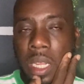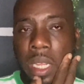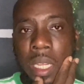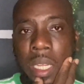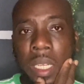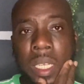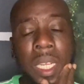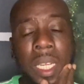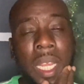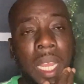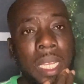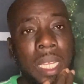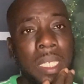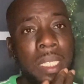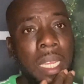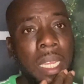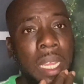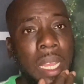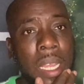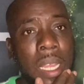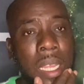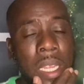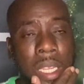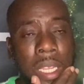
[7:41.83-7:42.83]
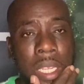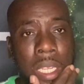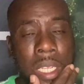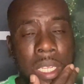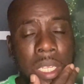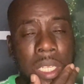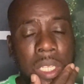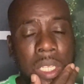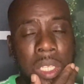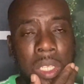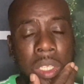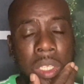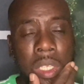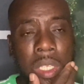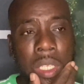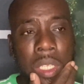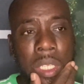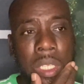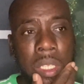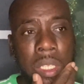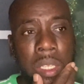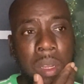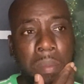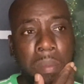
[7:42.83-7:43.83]
because
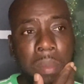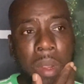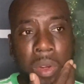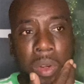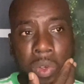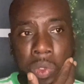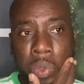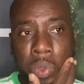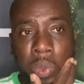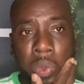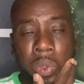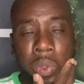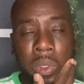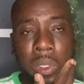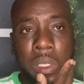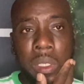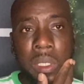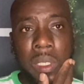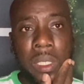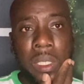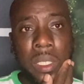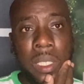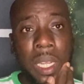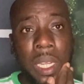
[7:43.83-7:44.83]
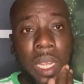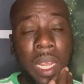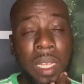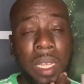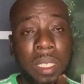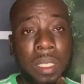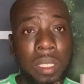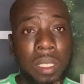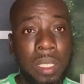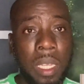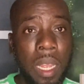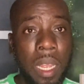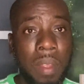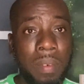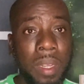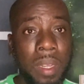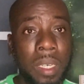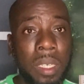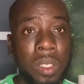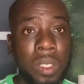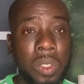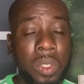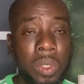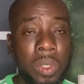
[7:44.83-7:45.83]
the Maroons, as I've
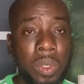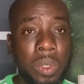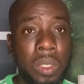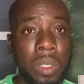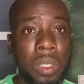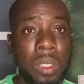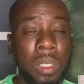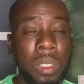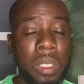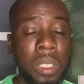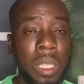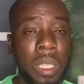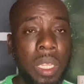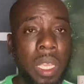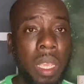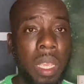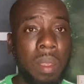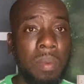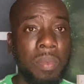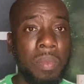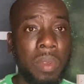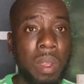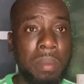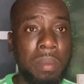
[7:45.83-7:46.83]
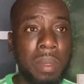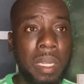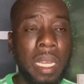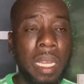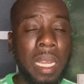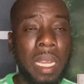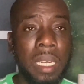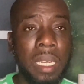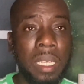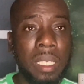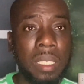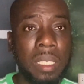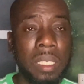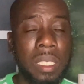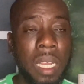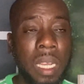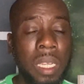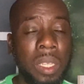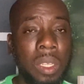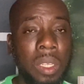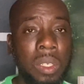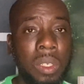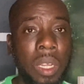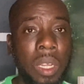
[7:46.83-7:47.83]
understood, came from Ghana. I
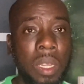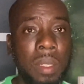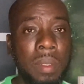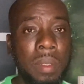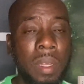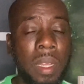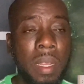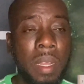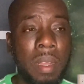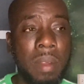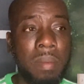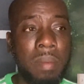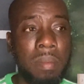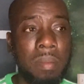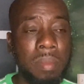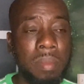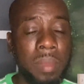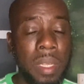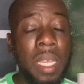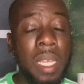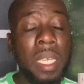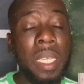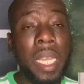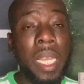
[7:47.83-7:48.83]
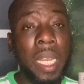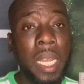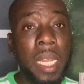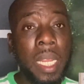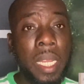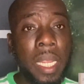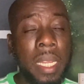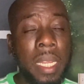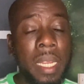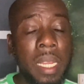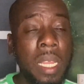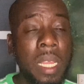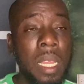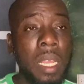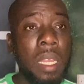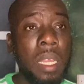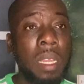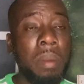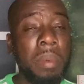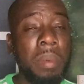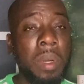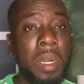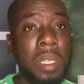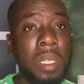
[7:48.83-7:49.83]
don't know, yeah, they did,
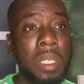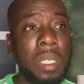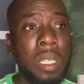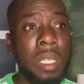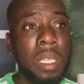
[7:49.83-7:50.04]
but